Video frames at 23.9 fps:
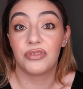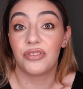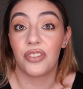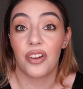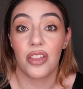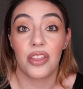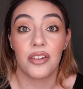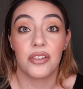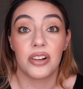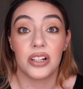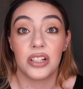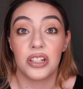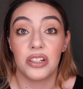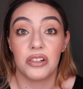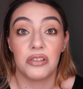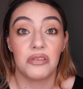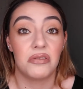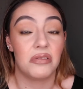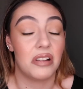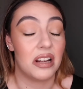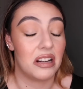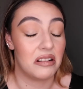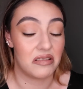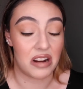further
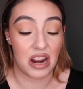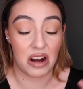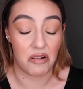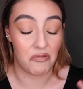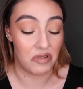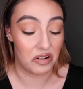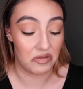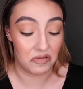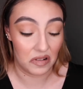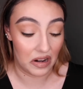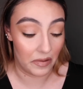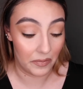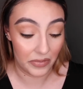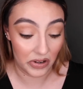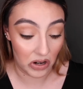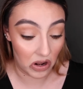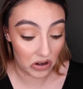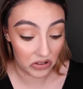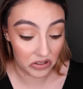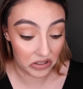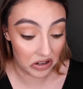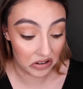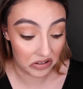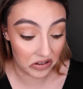ado, and I don't want to ramble
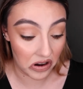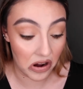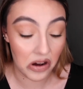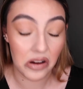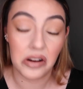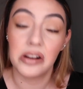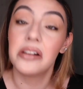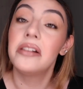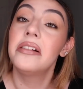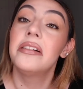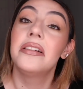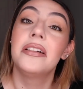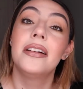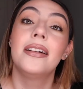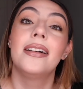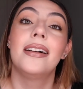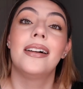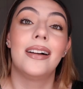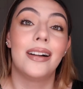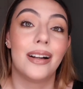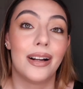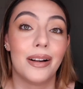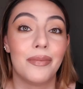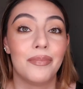on and on
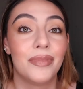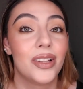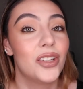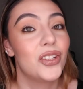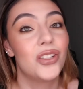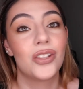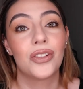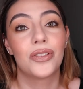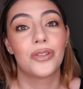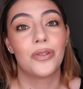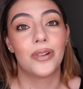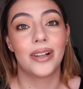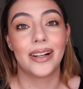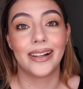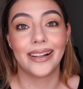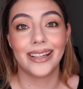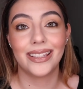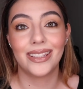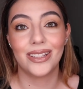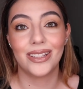and on, let's just go ahead and